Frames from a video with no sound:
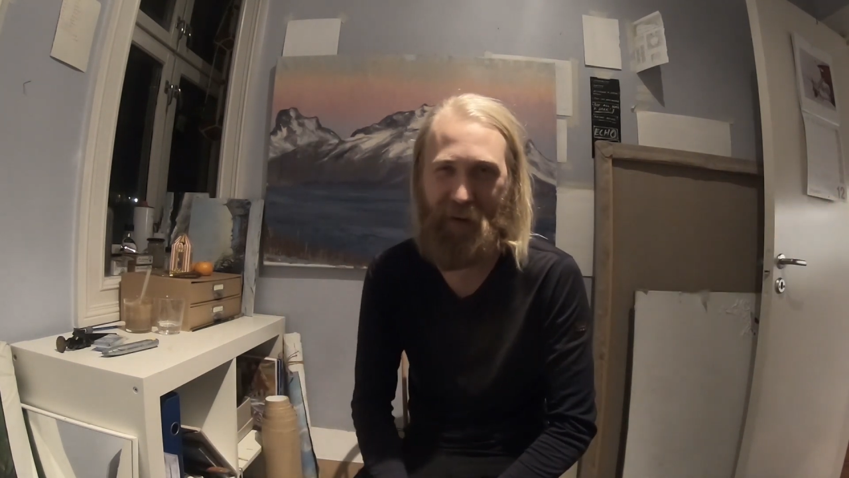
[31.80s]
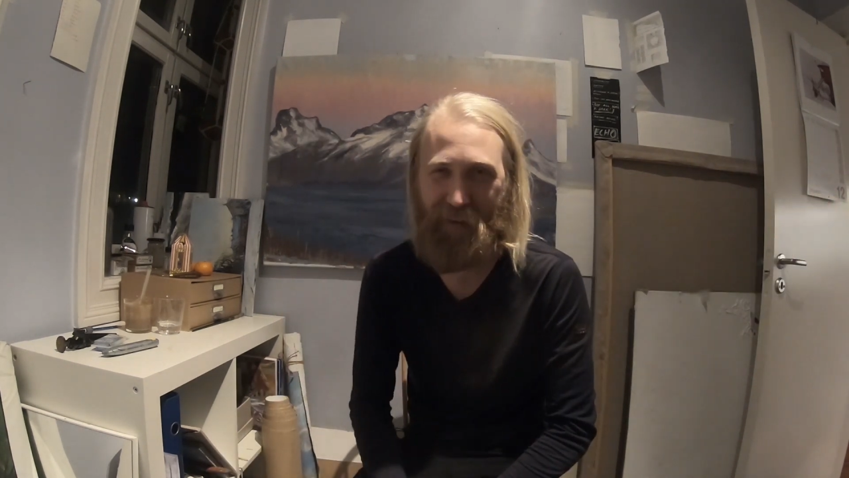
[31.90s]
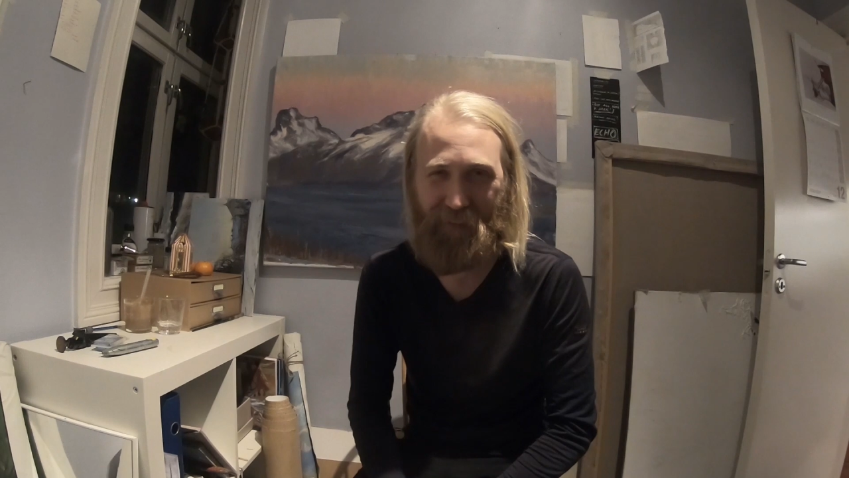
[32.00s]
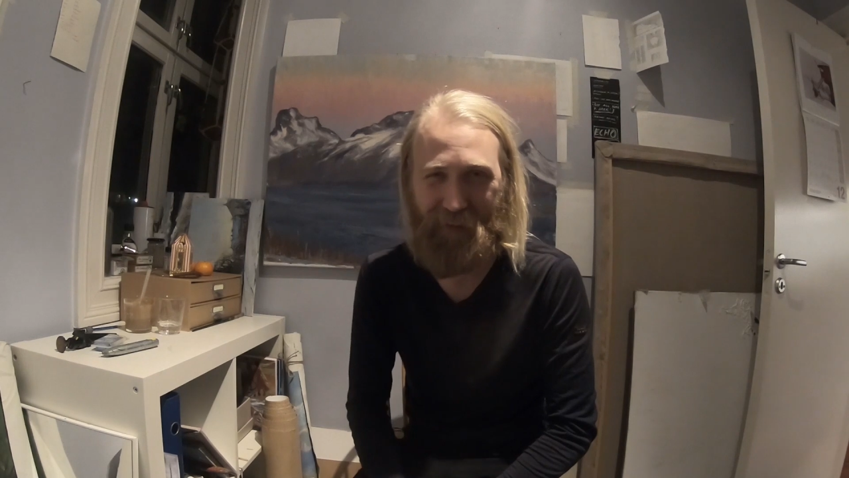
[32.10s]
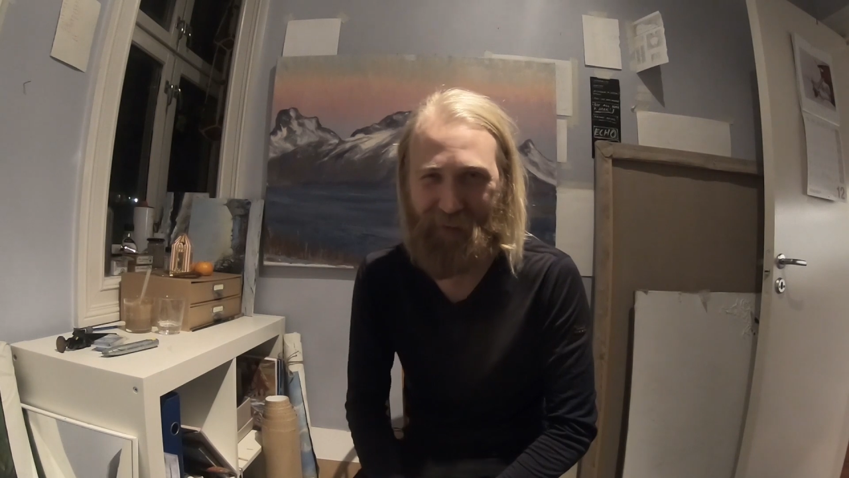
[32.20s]

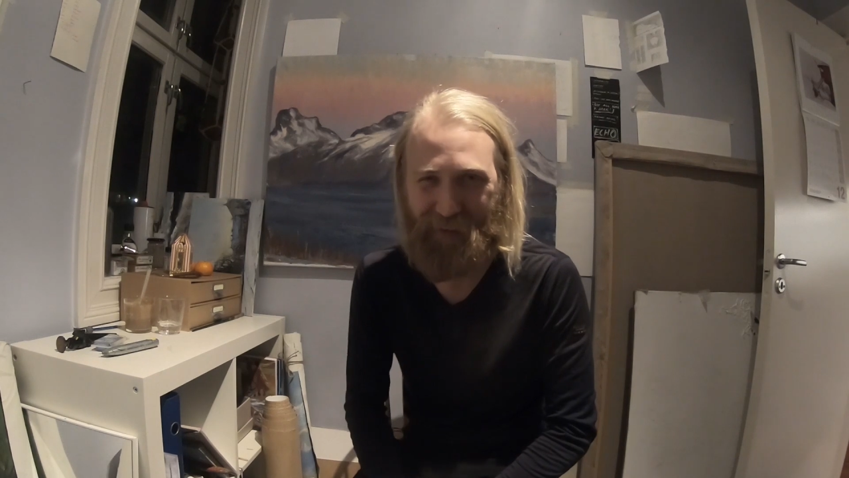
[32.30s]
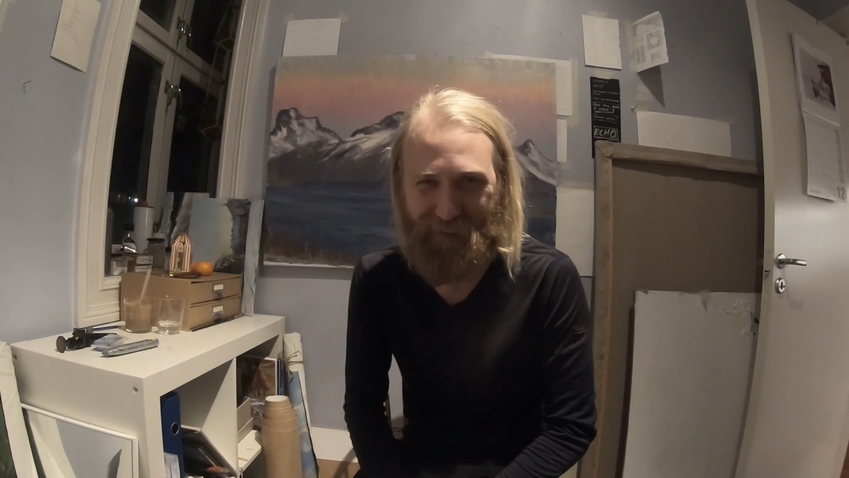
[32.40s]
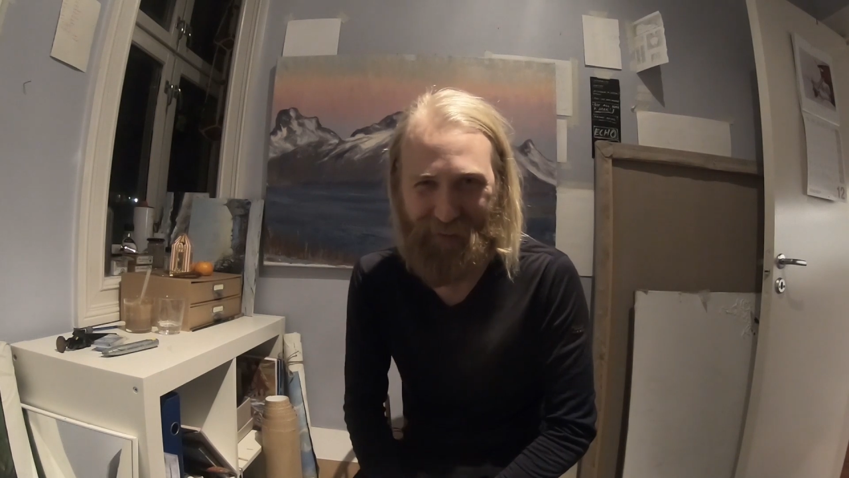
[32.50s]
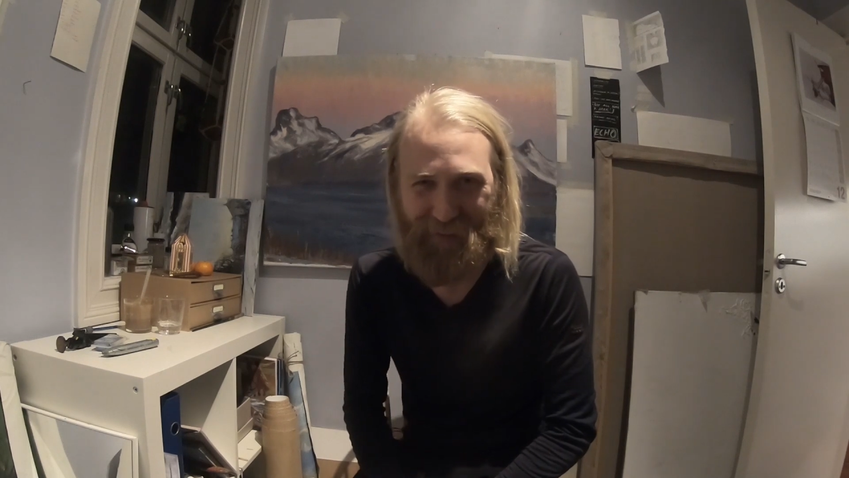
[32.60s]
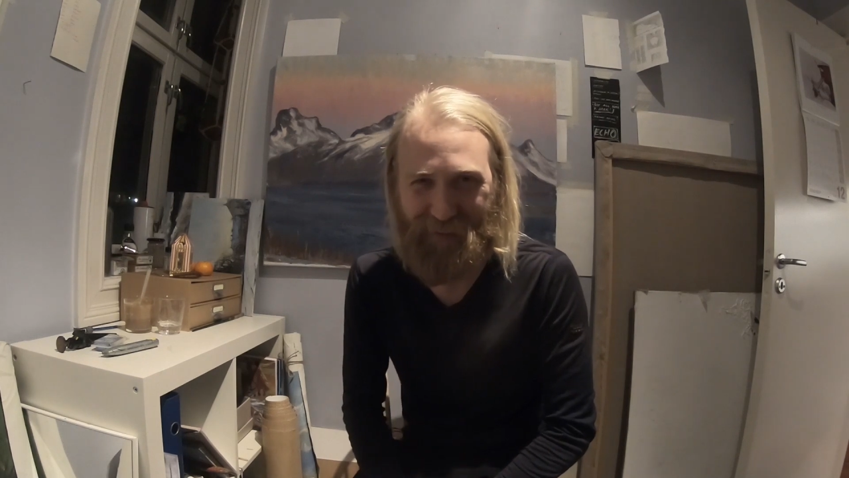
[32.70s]
I'm not
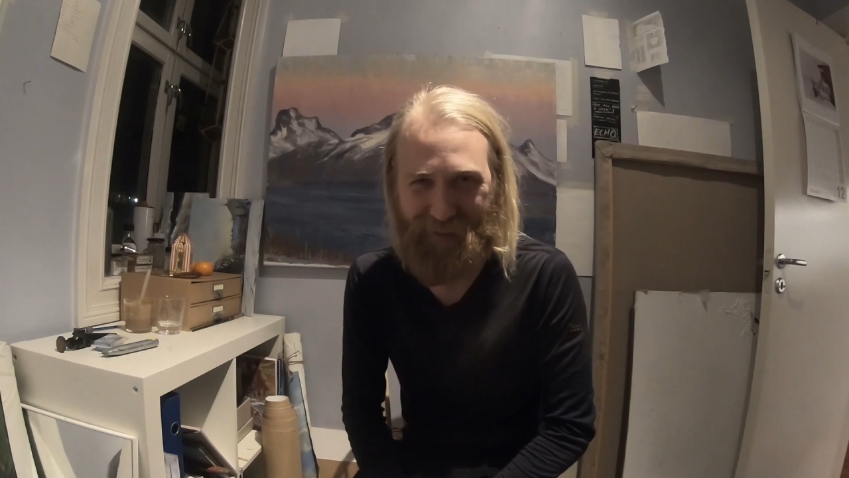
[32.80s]
gonna do